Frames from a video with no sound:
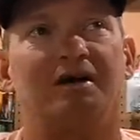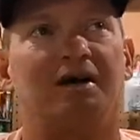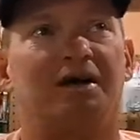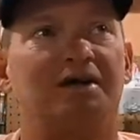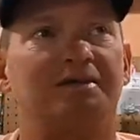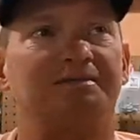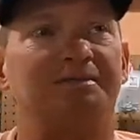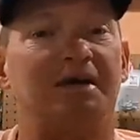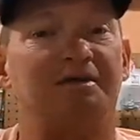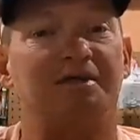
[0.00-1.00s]
uh,
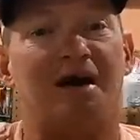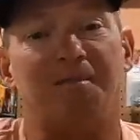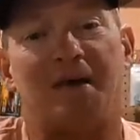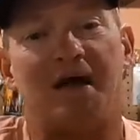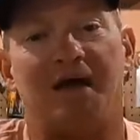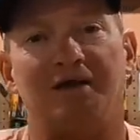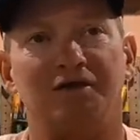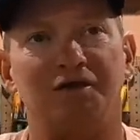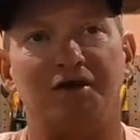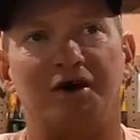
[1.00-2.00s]
is not
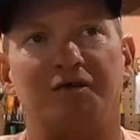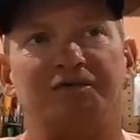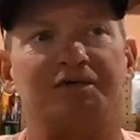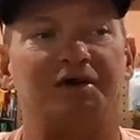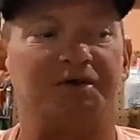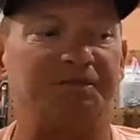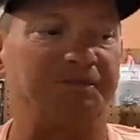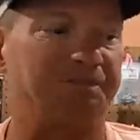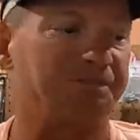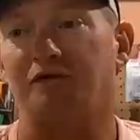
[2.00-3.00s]
bad you know so
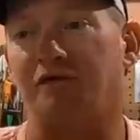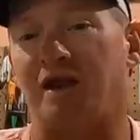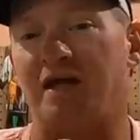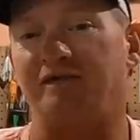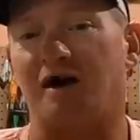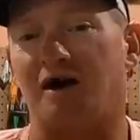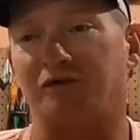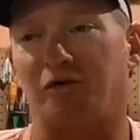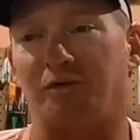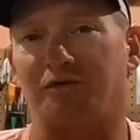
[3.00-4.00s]
so today is
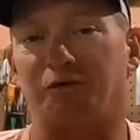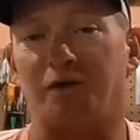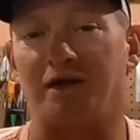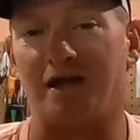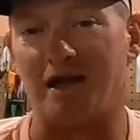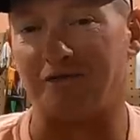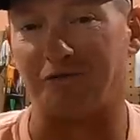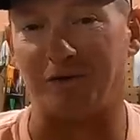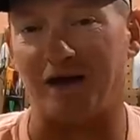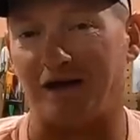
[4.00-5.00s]
October
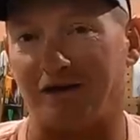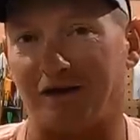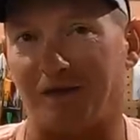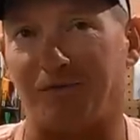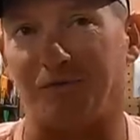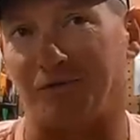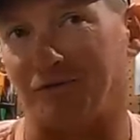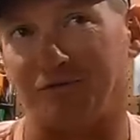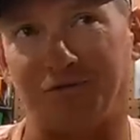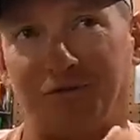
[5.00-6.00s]
28th. We got a
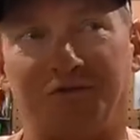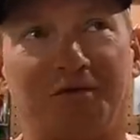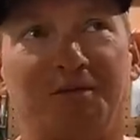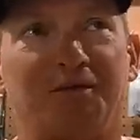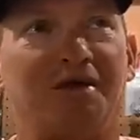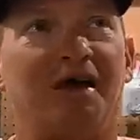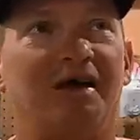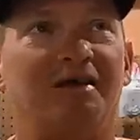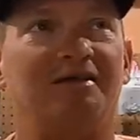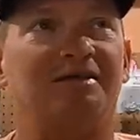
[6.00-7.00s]
couple, two or three more
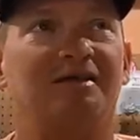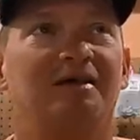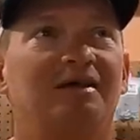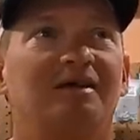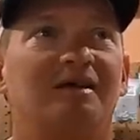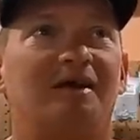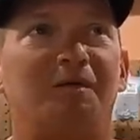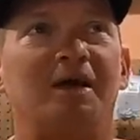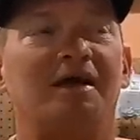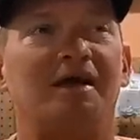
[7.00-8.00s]
days
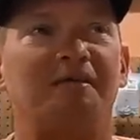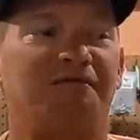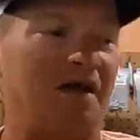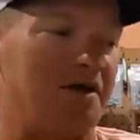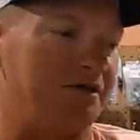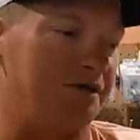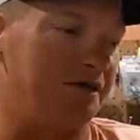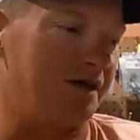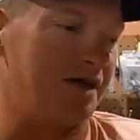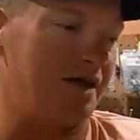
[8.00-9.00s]
that we can keep
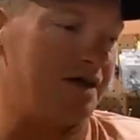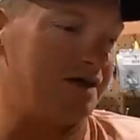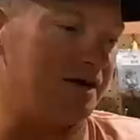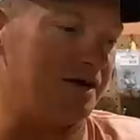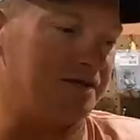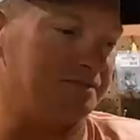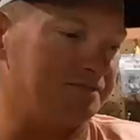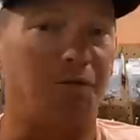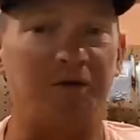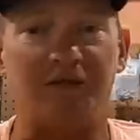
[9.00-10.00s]
flounder. And uh,
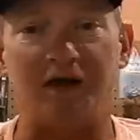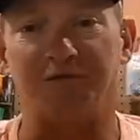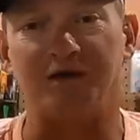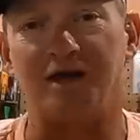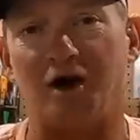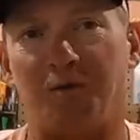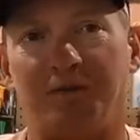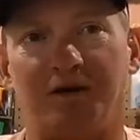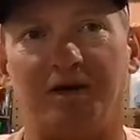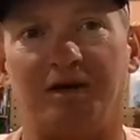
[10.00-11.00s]
when they
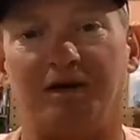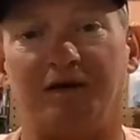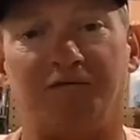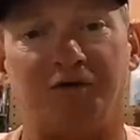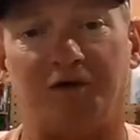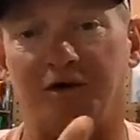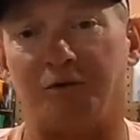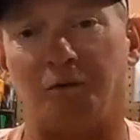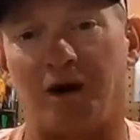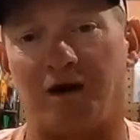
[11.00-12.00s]
reopen it, if you're
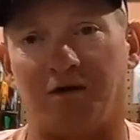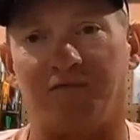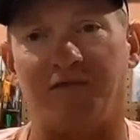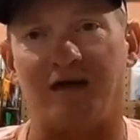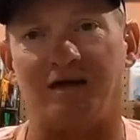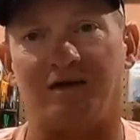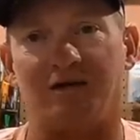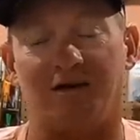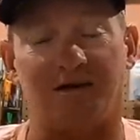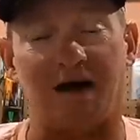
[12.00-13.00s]
unaware,
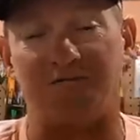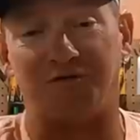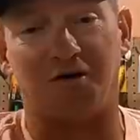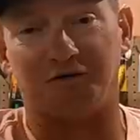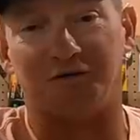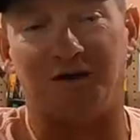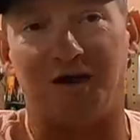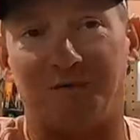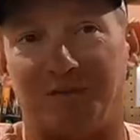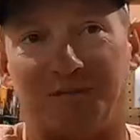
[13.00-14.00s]
they uh, I've talked to a
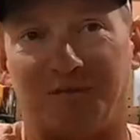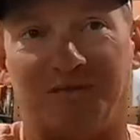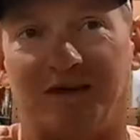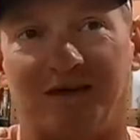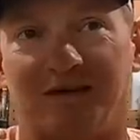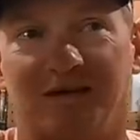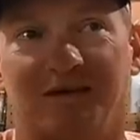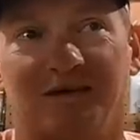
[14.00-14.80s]
lot of people and they